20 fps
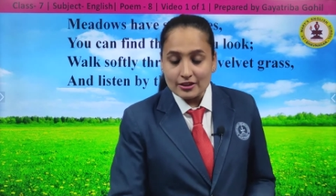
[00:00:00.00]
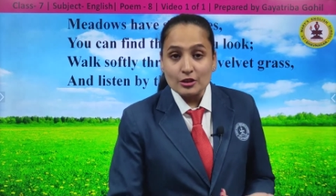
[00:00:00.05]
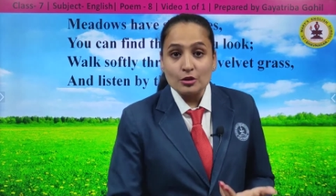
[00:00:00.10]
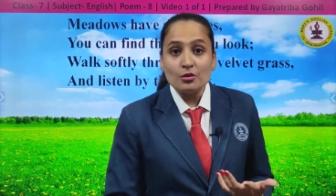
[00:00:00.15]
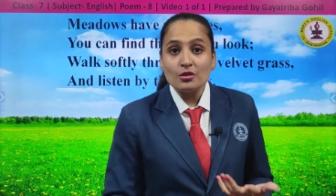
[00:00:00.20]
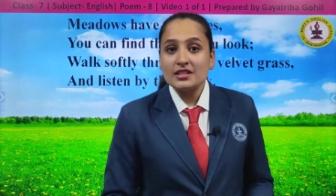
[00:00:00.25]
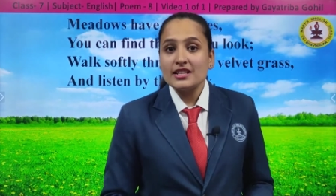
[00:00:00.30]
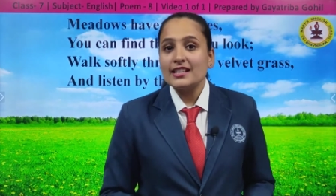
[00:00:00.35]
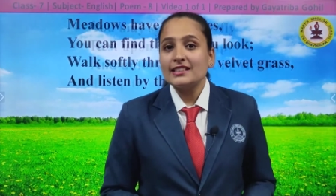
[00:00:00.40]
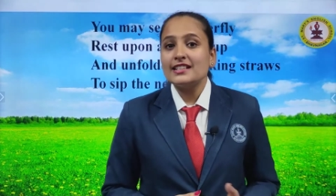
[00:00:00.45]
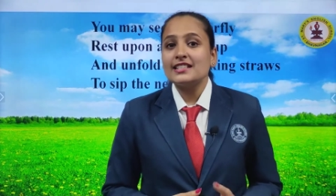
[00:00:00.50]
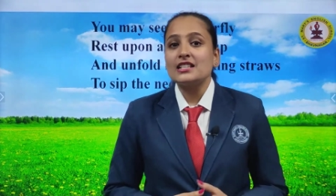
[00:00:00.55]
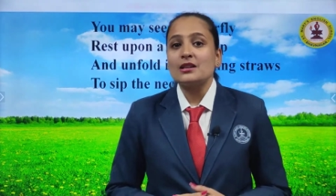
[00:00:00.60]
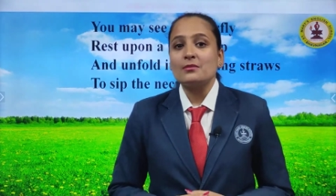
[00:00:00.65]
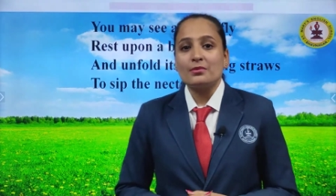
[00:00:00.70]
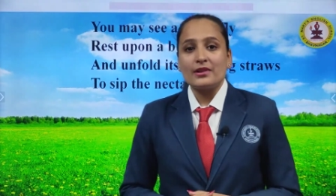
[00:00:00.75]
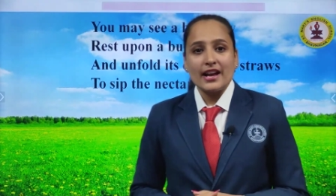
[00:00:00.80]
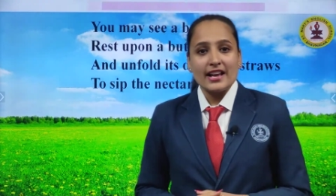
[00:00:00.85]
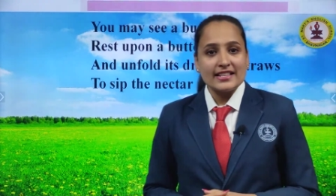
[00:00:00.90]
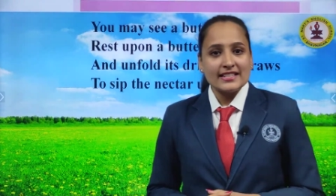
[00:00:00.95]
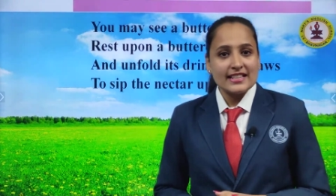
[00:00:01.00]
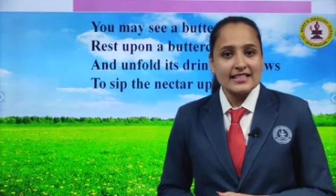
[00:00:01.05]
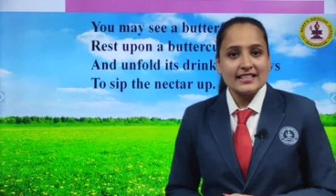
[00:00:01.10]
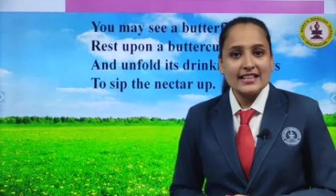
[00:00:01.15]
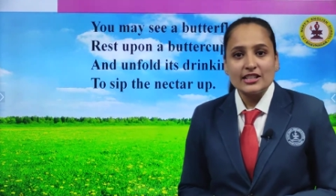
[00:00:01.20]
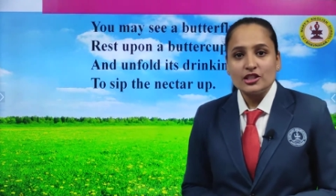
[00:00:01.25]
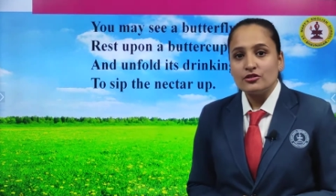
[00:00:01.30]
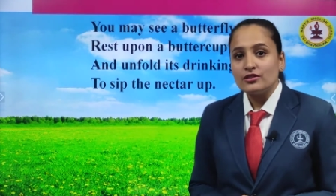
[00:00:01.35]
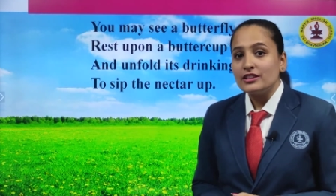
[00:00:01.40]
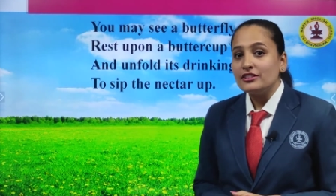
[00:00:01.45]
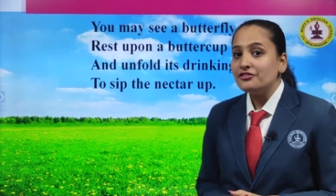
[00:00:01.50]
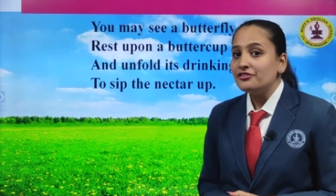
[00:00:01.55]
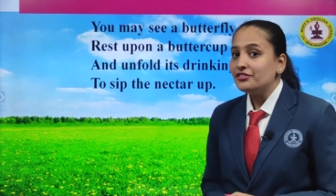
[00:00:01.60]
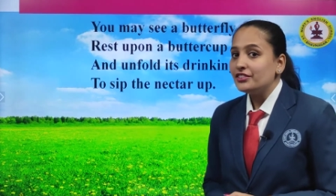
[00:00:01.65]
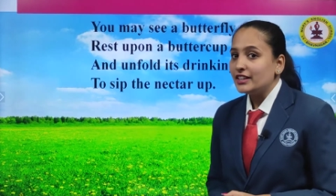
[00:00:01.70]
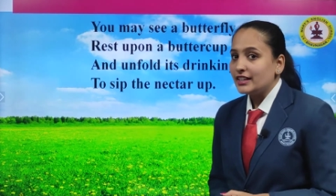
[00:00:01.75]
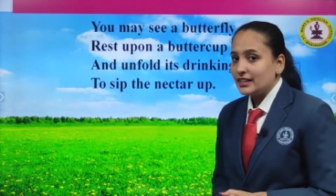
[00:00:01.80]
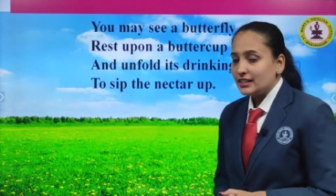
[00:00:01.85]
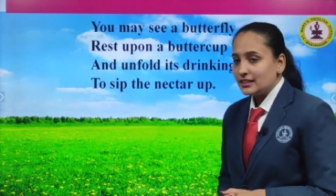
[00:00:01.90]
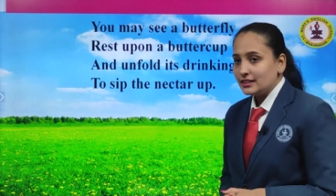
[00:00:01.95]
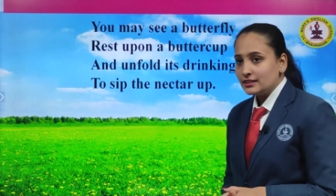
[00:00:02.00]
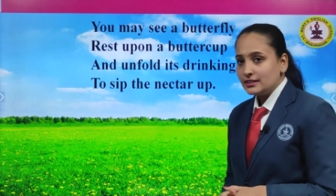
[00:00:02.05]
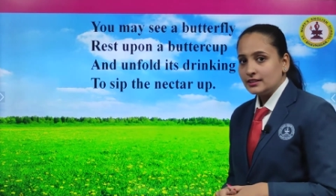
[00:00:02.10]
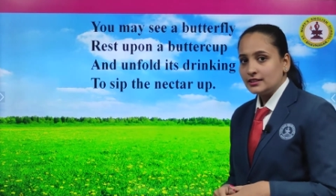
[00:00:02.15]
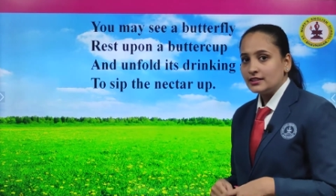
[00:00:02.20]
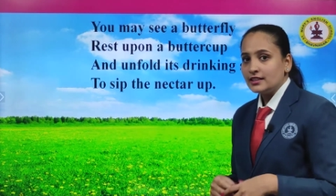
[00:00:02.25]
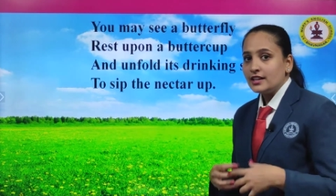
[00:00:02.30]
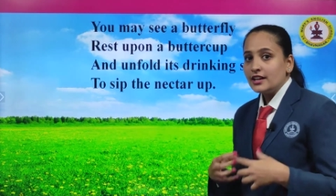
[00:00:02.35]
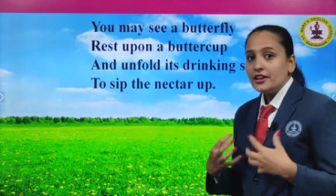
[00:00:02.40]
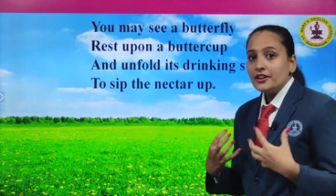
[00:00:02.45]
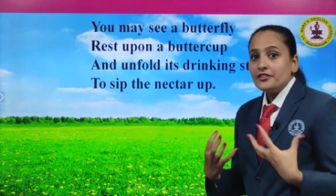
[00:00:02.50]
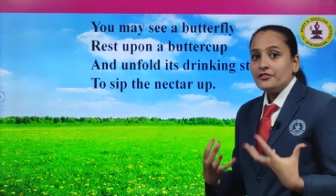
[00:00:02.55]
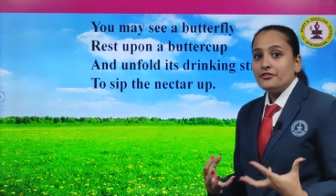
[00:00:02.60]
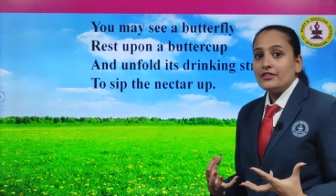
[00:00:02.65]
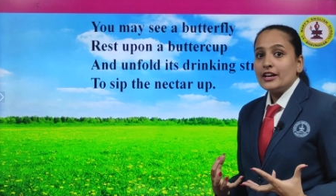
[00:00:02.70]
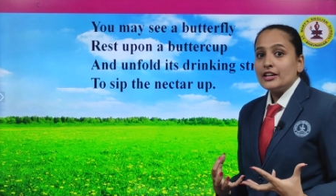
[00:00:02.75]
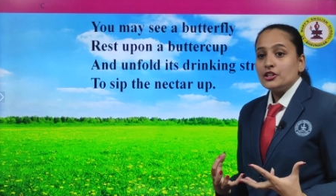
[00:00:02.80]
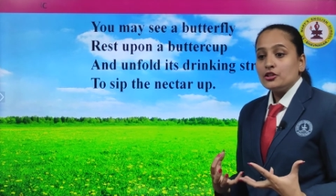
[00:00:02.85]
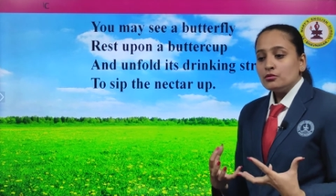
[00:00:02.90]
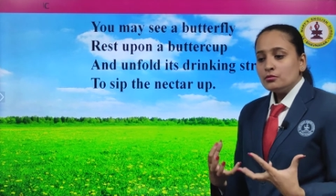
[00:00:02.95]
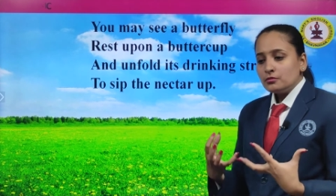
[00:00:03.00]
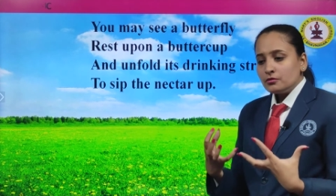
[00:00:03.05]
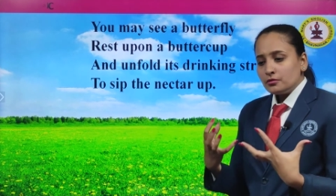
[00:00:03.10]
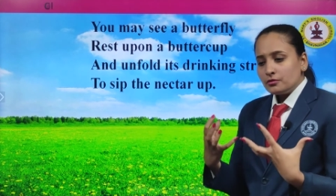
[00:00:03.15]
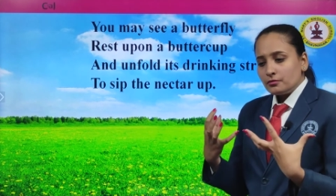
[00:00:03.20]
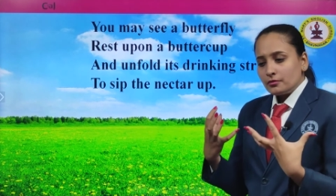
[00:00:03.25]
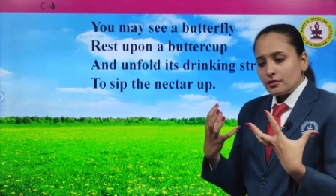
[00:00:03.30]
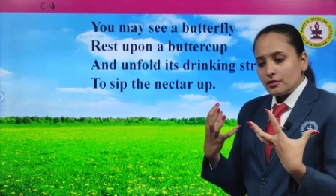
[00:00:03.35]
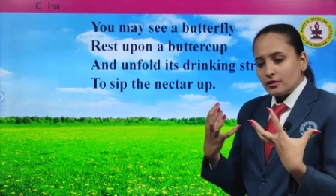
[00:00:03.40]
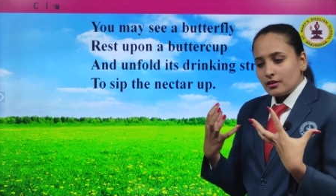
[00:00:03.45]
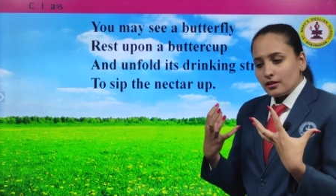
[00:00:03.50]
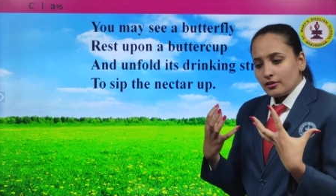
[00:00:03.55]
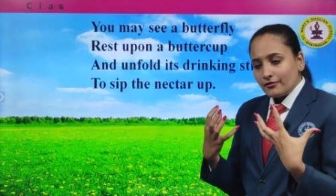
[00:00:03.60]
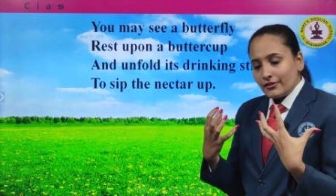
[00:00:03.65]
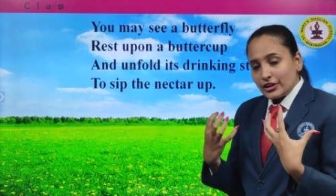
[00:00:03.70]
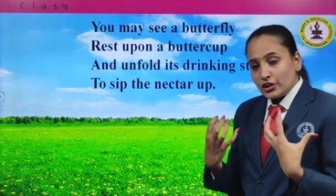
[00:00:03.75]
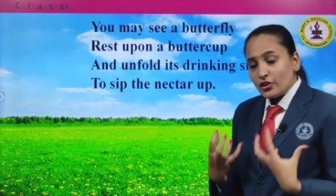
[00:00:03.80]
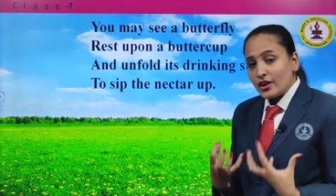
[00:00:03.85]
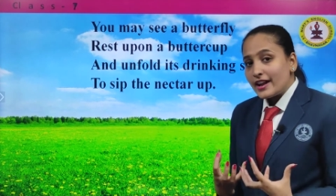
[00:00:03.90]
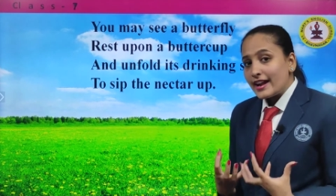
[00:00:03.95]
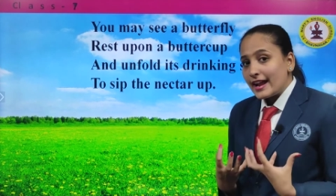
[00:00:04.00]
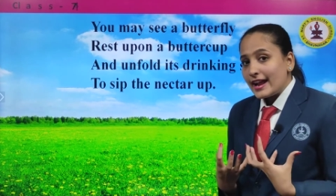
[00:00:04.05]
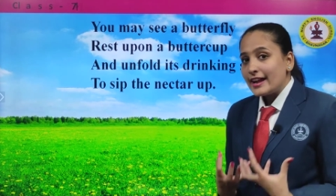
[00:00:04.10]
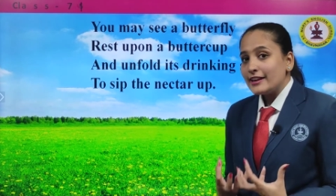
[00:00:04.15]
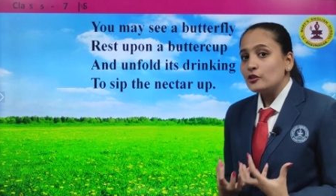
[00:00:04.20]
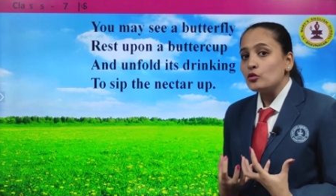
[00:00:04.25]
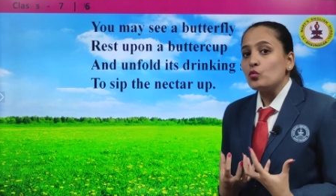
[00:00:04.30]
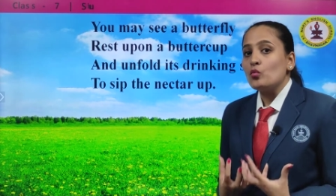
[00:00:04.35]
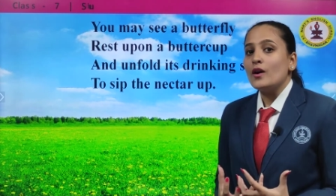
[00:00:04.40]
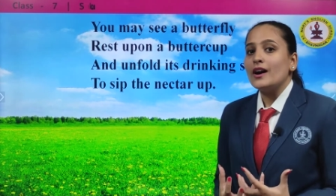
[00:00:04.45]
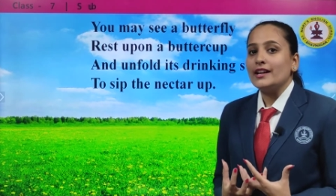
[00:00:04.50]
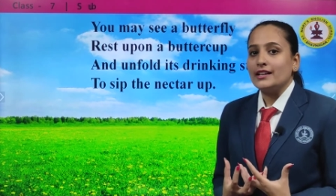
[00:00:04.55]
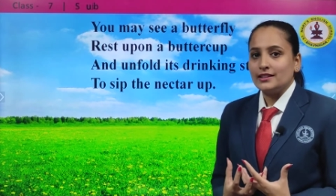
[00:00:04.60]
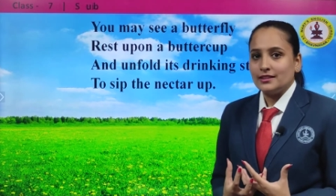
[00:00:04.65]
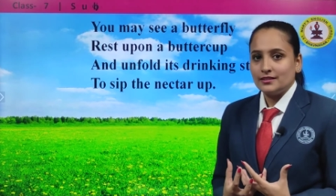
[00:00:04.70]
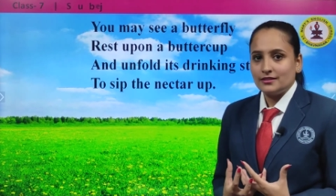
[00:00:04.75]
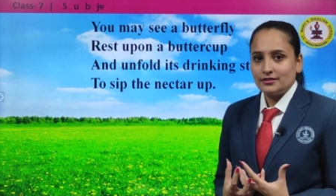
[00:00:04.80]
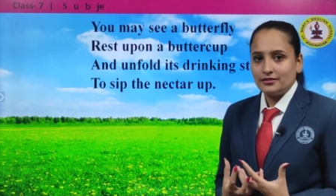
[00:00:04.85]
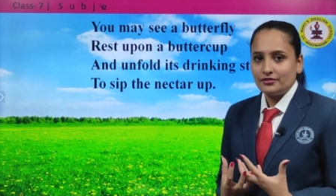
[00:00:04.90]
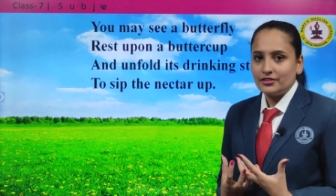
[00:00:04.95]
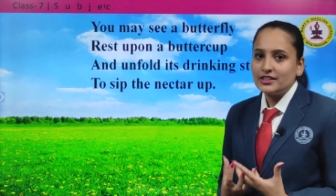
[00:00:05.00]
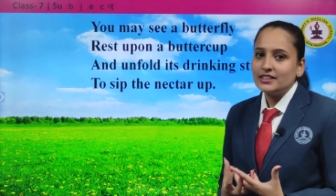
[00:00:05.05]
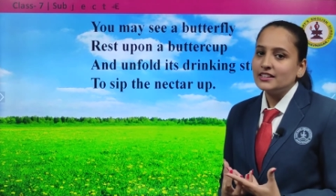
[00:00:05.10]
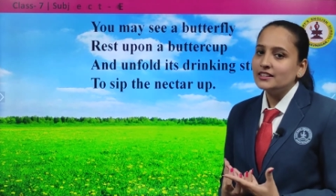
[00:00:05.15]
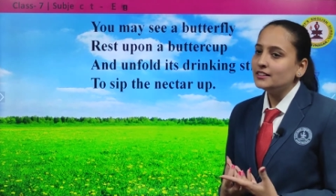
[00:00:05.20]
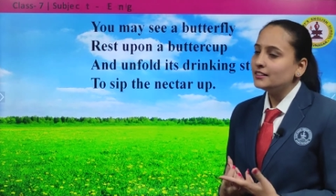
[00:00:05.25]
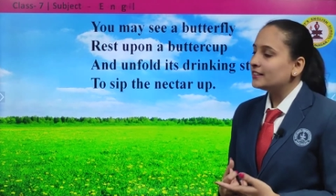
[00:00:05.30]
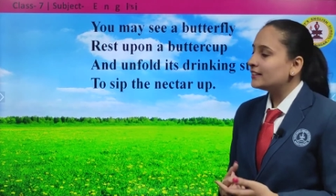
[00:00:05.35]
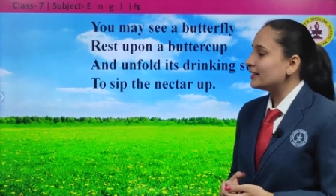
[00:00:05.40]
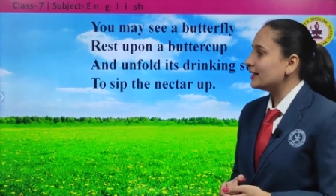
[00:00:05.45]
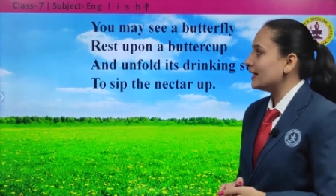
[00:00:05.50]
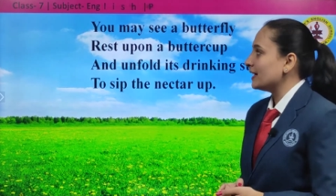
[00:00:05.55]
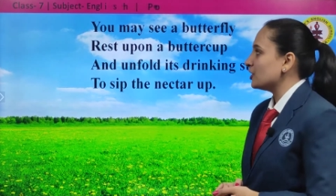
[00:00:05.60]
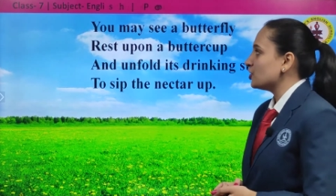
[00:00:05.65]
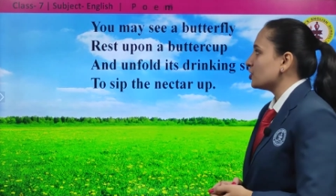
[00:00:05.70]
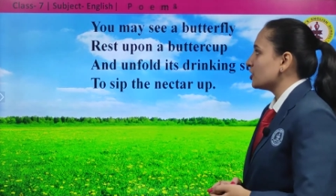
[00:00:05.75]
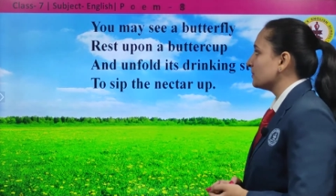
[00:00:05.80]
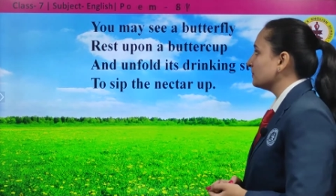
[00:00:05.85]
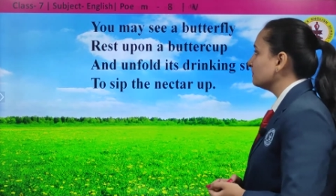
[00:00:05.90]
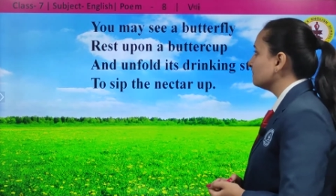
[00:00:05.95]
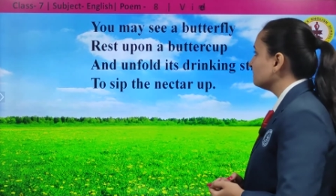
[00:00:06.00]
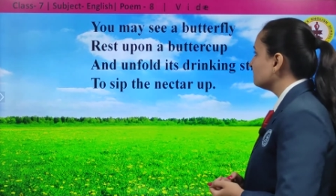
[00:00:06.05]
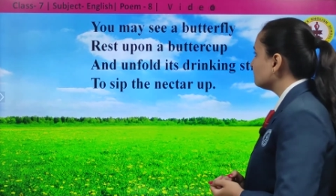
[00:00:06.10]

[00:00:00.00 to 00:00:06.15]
Those are the surprises that you will feel when you when you are at one with the nature.